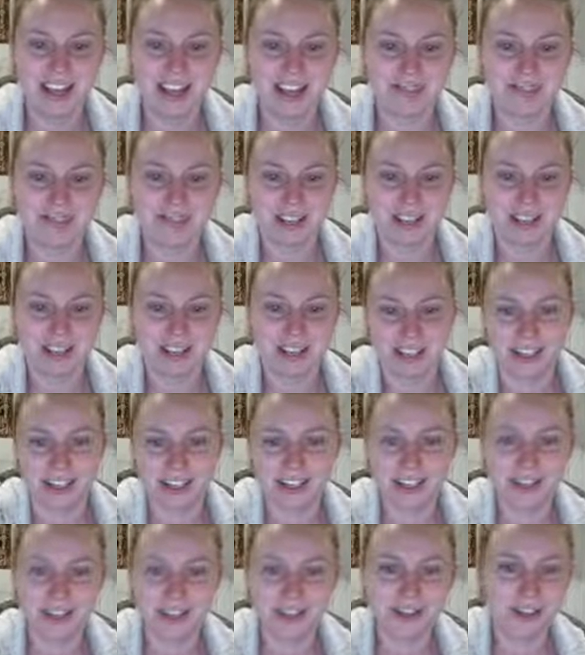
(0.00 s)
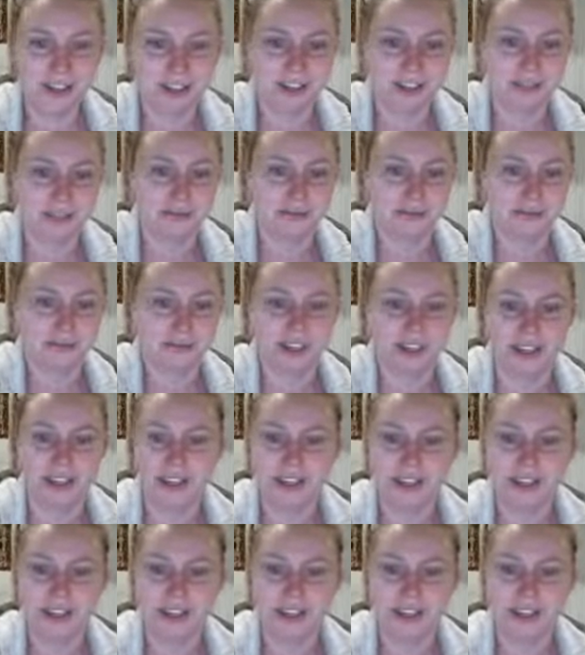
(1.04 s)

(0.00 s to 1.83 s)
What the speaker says: If I Like a Girl, The Art of Being.